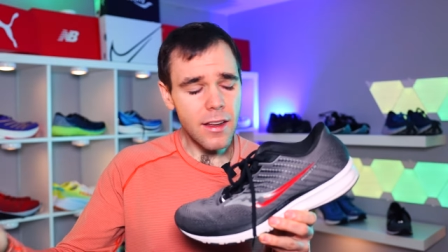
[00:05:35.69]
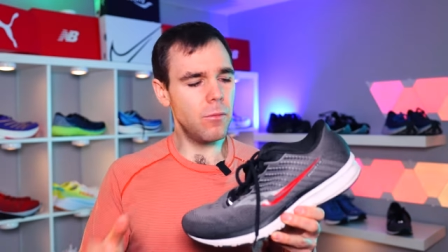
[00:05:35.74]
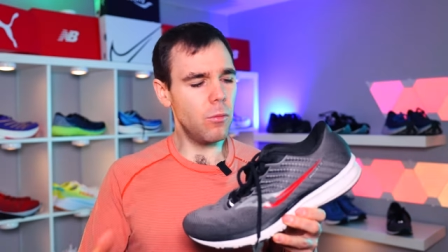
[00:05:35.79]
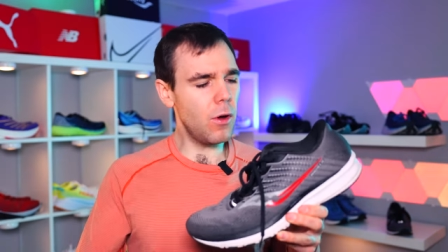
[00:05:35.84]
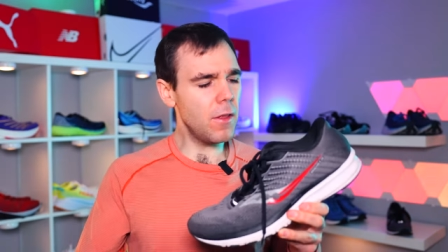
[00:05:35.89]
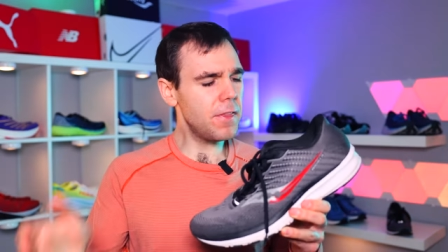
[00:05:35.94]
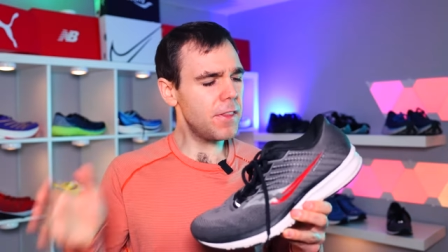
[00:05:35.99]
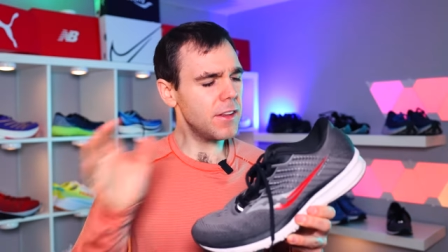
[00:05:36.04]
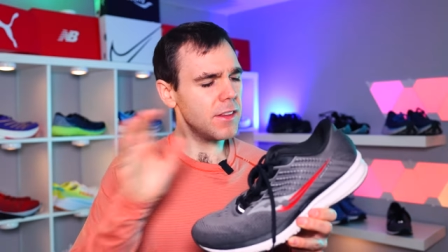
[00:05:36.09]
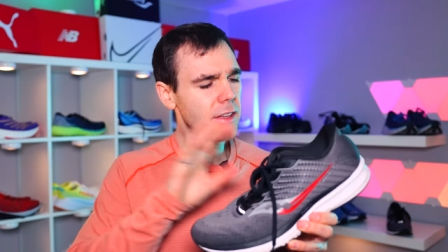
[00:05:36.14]

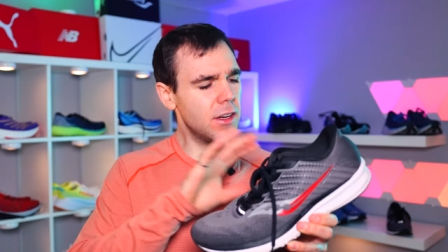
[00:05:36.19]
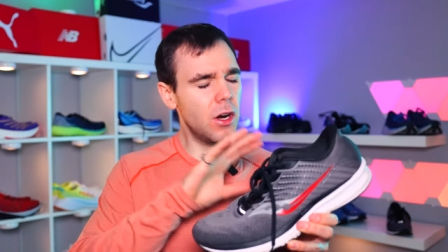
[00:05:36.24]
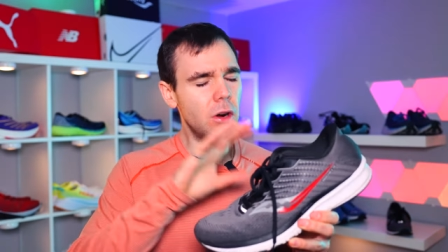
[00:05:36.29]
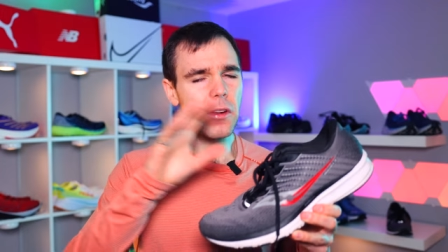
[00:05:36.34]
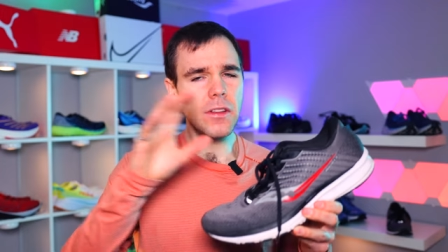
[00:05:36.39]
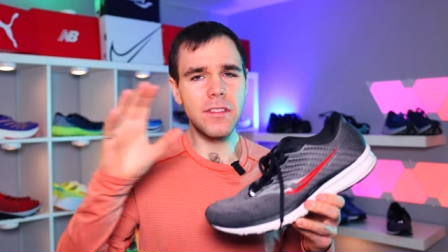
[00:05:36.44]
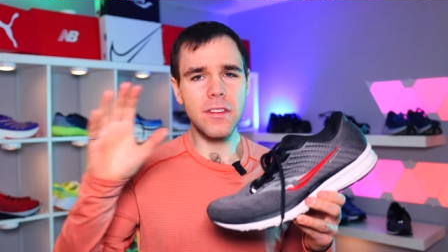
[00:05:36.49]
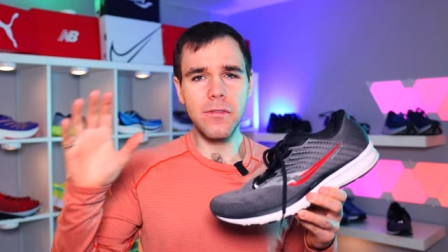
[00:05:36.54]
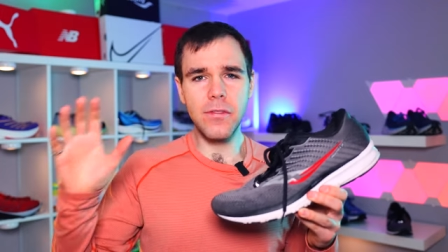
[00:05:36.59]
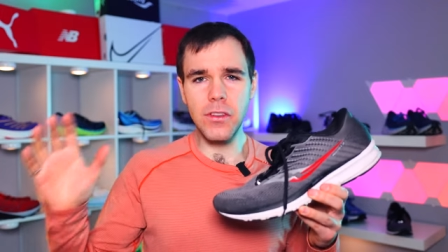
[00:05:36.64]
One thing to
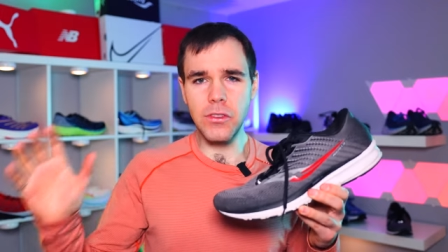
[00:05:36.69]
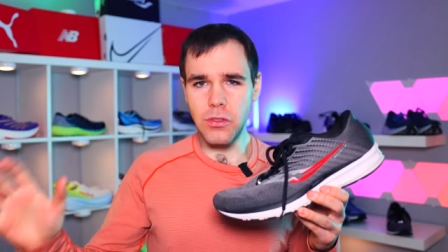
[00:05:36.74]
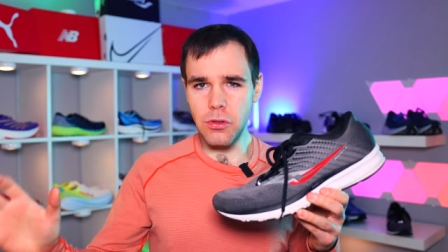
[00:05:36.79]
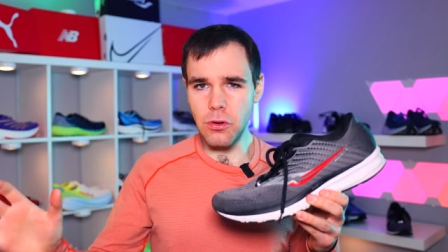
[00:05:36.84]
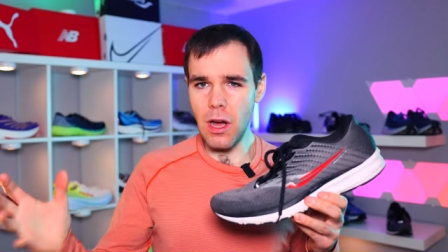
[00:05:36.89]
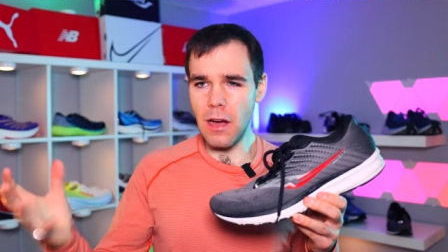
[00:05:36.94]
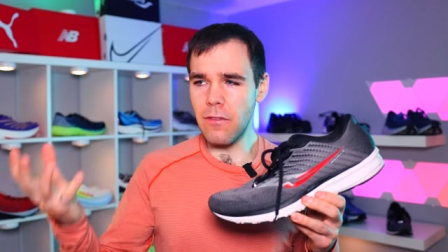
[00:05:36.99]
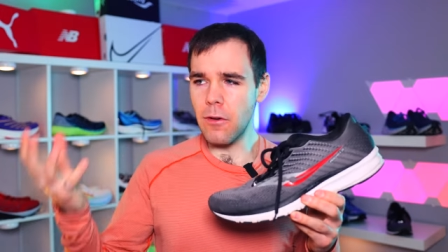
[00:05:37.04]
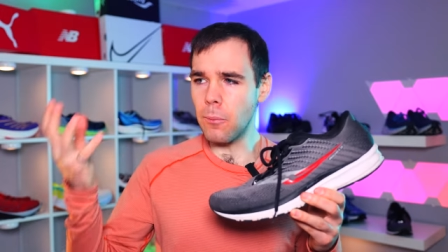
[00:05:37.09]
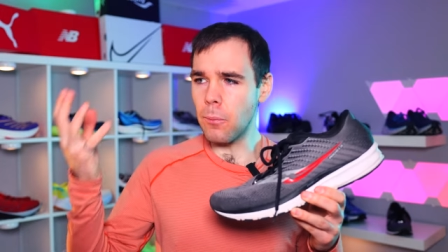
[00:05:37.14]
notice if you do
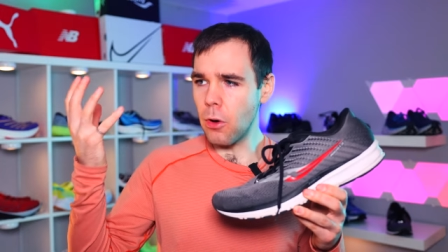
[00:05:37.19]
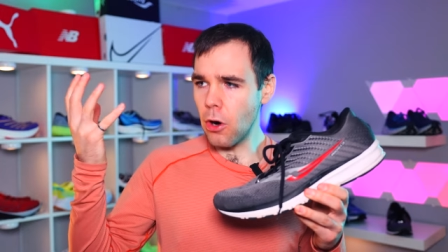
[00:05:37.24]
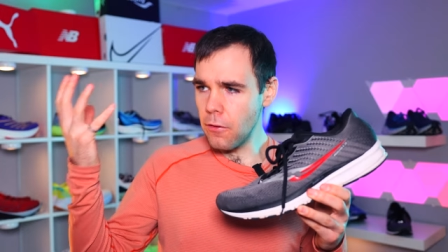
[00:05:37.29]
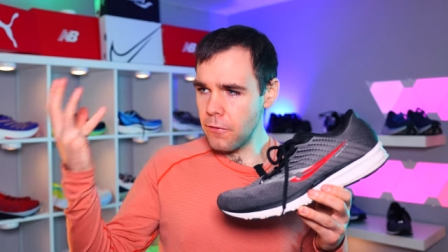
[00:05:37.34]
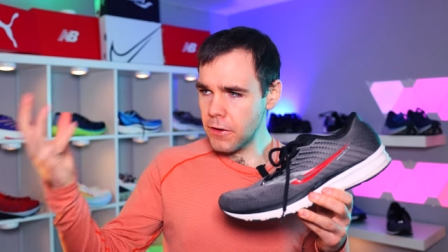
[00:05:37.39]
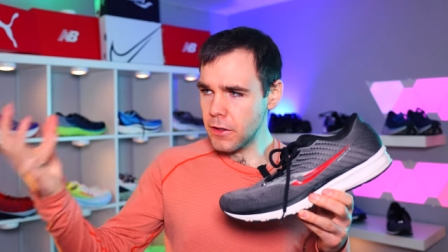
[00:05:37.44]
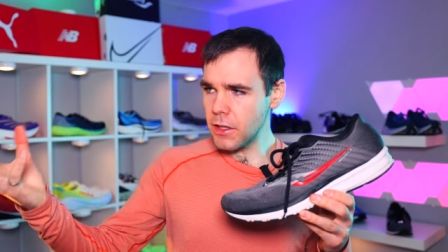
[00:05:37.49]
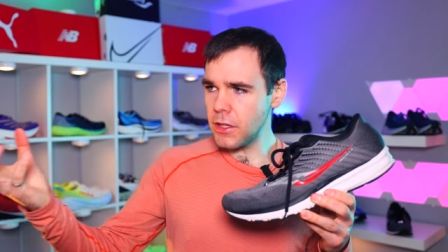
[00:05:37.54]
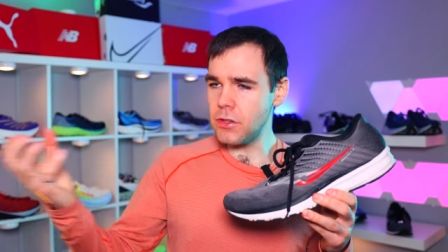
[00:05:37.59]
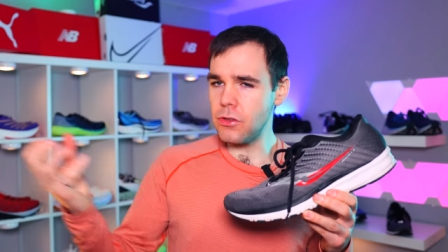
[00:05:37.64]
have a
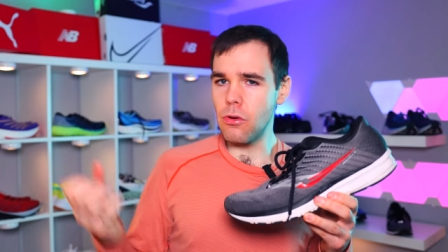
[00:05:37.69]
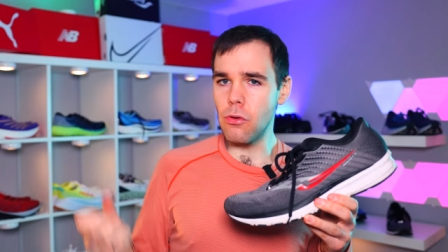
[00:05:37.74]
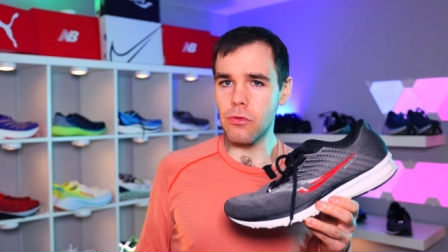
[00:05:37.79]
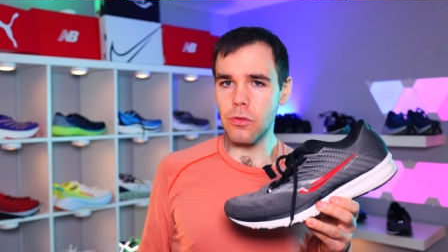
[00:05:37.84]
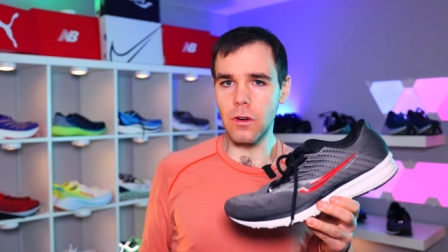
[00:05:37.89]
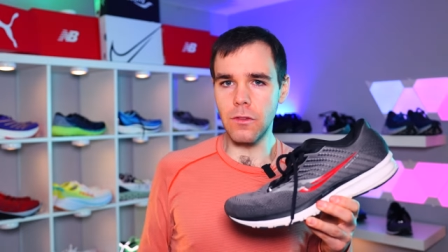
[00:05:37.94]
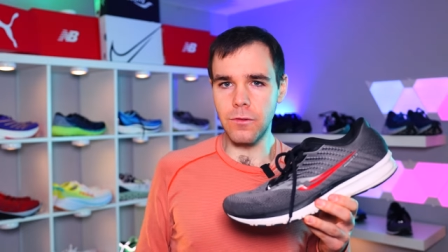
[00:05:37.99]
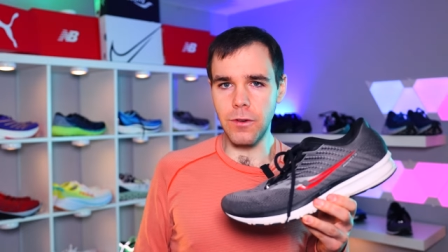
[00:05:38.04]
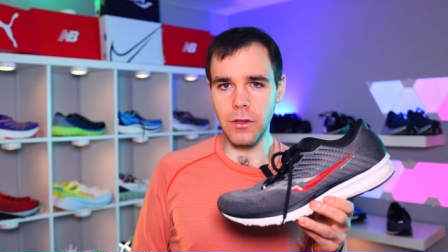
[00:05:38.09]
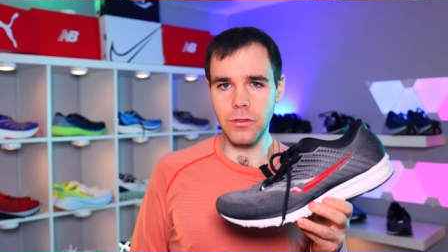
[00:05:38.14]
perfectly
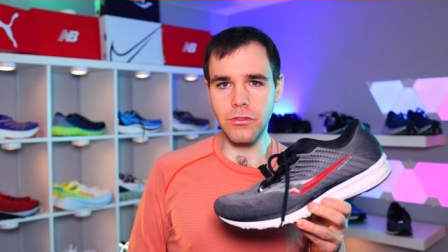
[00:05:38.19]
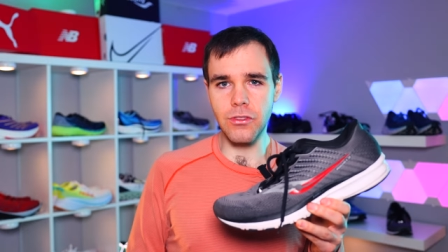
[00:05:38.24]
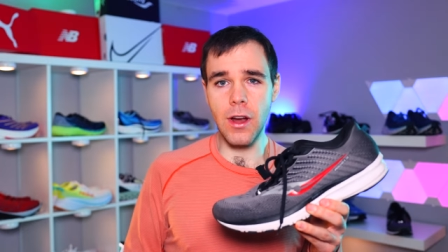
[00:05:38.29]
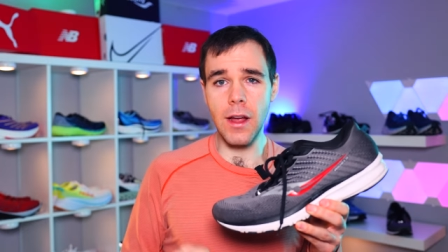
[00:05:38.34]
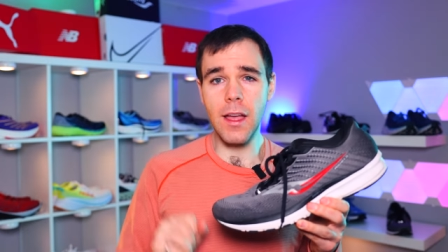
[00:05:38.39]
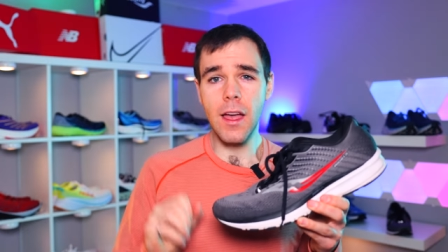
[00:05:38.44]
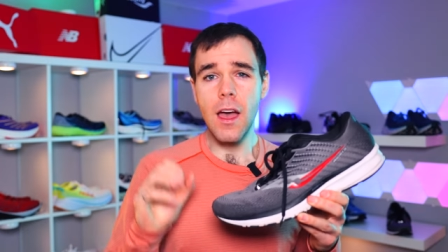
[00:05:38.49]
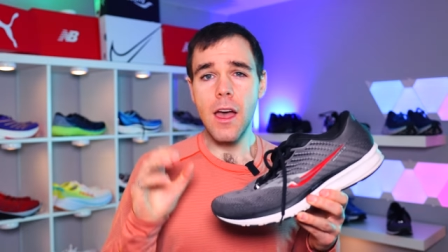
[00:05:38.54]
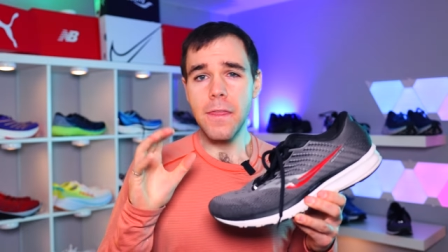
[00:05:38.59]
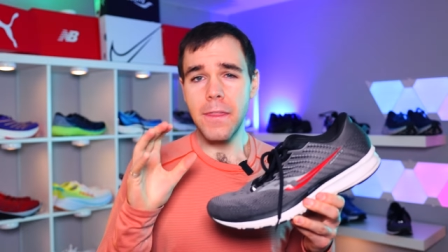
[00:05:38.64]
neutral foot strike,